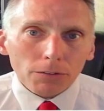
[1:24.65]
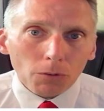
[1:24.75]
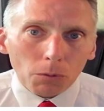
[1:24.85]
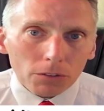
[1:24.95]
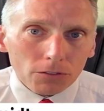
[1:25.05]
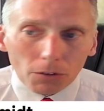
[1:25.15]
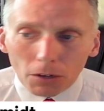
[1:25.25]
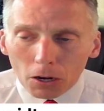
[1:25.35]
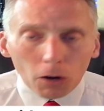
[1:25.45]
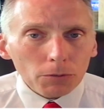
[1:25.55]
forward. So
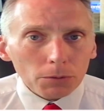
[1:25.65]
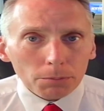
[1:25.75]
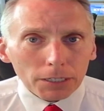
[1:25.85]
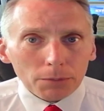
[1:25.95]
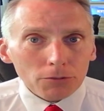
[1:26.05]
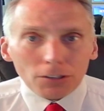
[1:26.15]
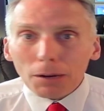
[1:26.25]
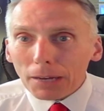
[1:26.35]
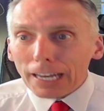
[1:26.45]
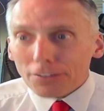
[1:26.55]
hopefully we'll pick up
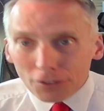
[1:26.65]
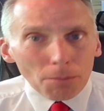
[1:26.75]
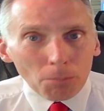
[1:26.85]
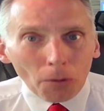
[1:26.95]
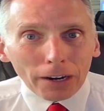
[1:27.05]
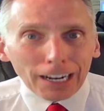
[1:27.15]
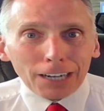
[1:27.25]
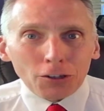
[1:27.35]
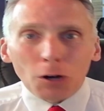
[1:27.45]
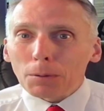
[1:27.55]
some at some point in
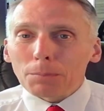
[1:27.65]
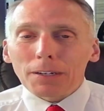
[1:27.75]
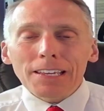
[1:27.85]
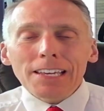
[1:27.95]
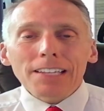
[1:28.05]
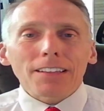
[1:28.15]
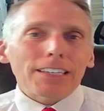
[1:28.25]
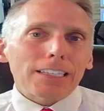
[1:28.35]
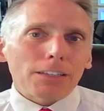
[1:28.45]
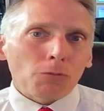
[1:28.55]
October, but
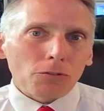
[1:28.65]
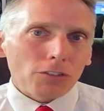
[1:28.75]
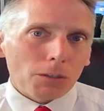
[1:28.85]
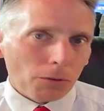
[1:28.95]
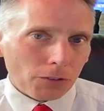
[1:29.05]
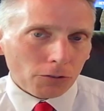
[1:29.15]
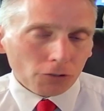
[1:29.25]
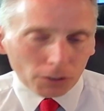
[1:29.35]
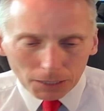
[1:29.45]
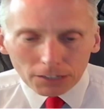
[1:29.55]
nothing in the foreseeable future.
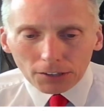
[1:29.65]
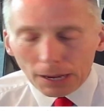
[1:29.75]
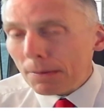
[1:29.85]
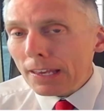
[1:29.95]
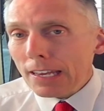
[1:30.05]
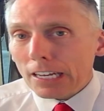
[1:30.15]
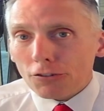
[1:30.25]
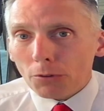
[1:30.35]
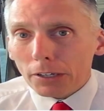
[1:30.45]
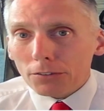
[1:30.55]
In the meantime,
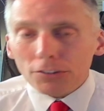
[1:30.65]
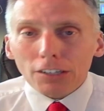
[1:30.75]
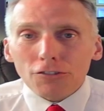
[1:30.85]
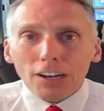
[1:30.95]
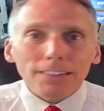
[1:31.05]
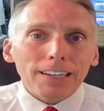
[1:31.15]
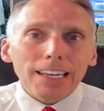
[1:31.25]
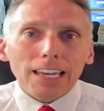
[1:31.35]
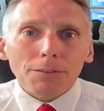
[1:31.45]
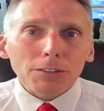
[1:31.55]
enjoy your sunshine
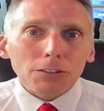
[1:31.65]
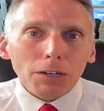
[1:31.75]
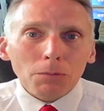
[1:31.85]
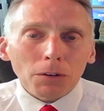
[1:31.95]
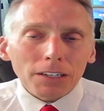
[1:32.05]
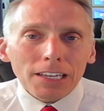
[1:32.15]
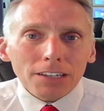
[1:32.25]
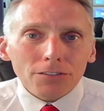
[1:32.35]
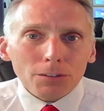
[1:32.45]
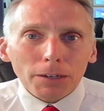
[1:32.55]
today. Have a great one.
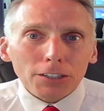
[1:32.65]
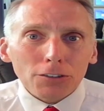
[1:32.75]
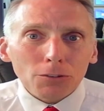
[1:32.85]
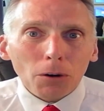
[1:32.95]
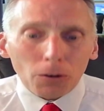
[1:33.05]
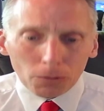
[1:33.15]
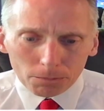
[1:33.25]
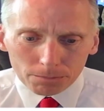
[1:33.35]
See you back here tomorrow.